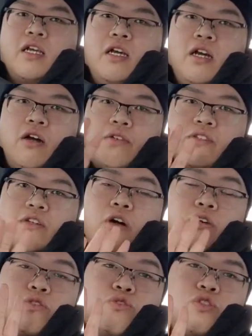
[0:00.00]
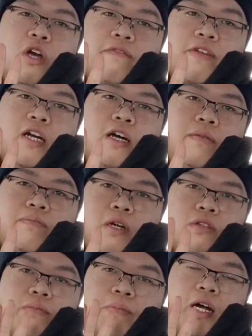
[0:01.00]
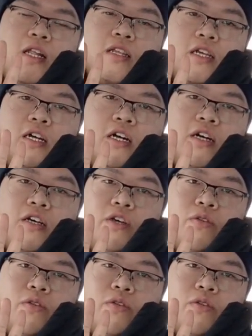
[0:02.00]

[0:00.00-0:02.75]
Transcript: auto drive car, autopilot car.